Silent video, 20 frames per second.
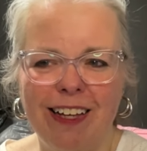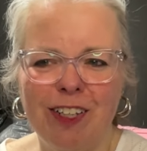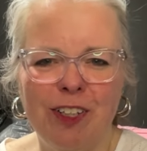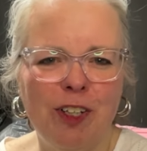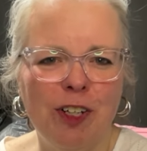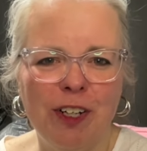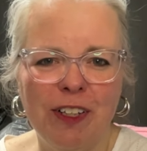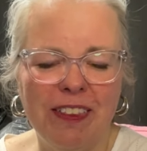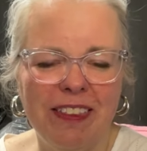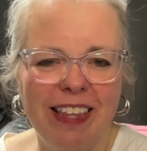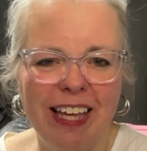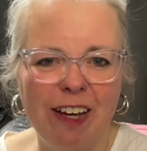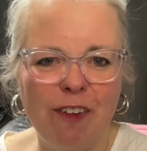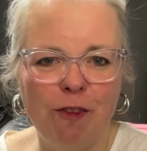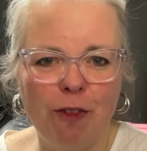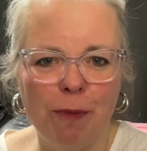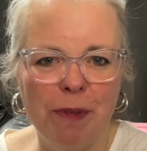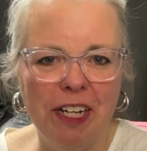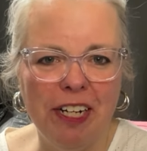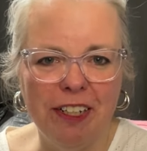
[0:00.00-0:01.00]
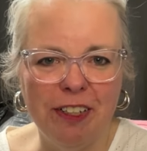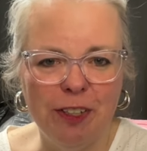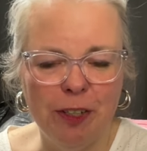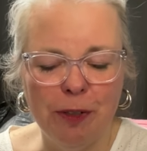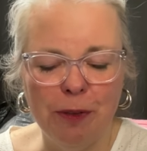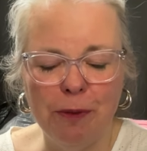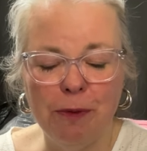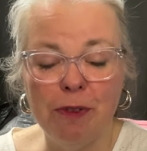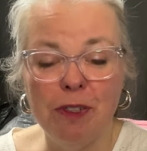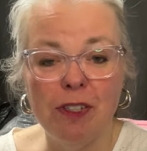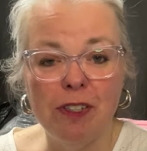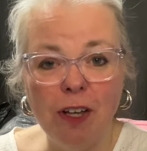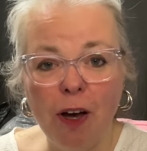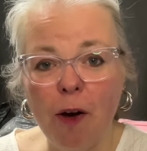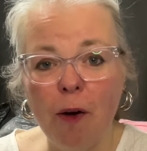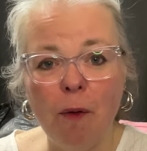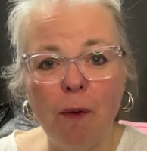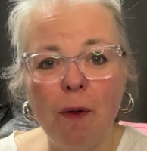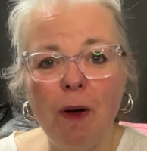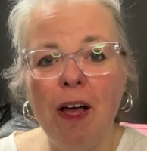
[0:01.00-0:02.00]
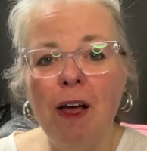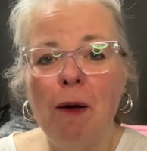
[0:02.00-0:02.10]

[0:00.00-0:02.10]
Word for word: good thing for me to do. So,